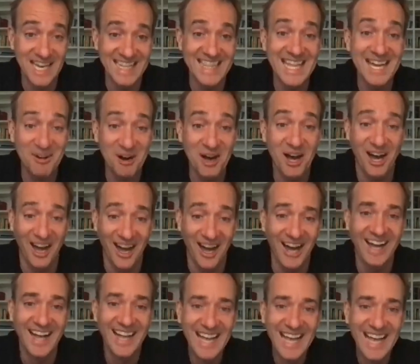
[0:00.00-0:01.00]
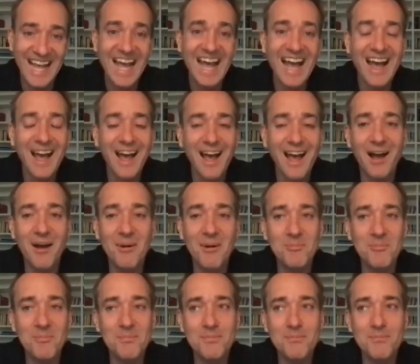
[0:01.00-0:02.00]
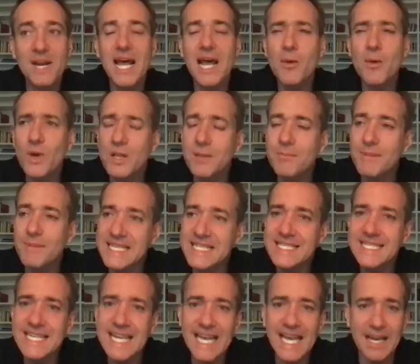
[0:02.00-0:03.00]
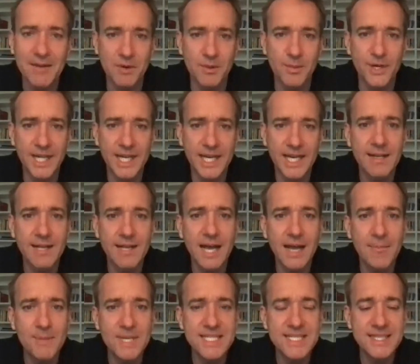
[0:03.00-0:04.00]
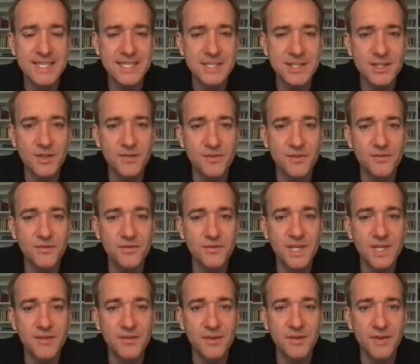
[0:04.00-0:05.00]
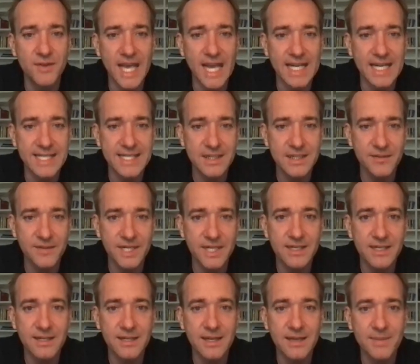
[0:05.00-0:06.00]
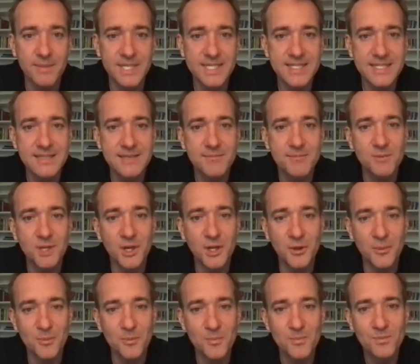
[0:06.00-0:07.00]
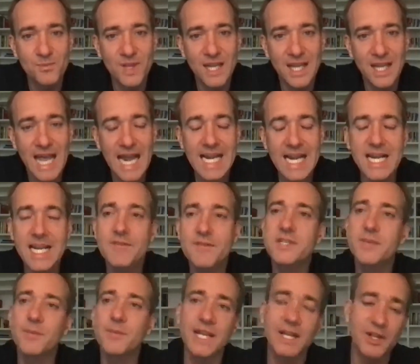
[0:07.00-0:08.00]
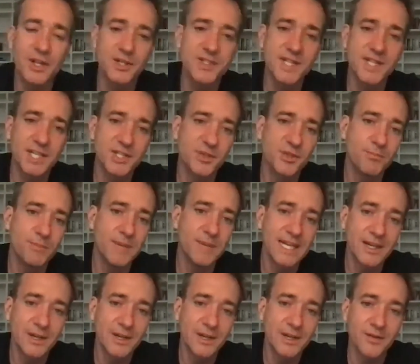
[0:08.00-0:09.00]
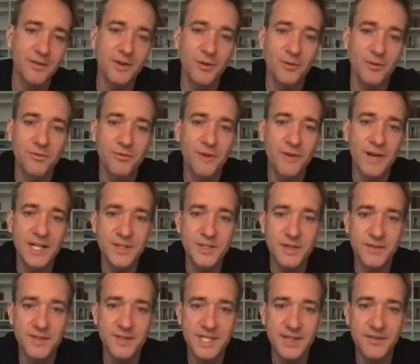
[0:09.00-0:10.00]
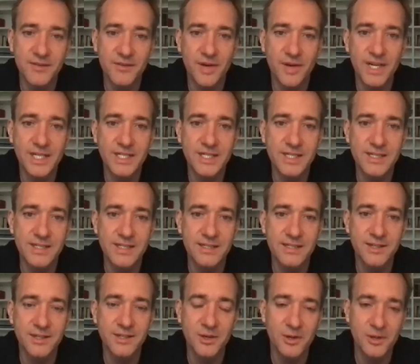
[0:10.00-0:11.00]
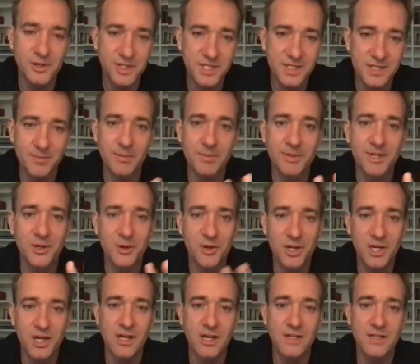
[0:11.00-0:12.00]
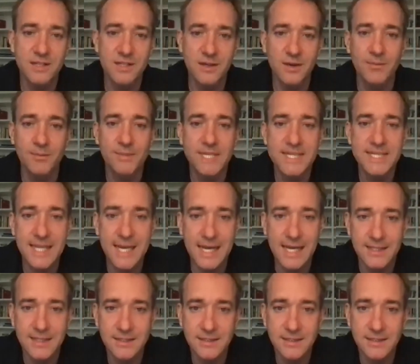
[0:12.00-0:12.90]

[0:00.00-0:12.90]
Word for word: There are. But I will miss seeing everybody. I miss the sort of conviviality of it. And I miss, you know, and inevitably in those things, you meet a lot of old friends you haven't seen for ages, and, you know, not just people in your car. So I'll miss that.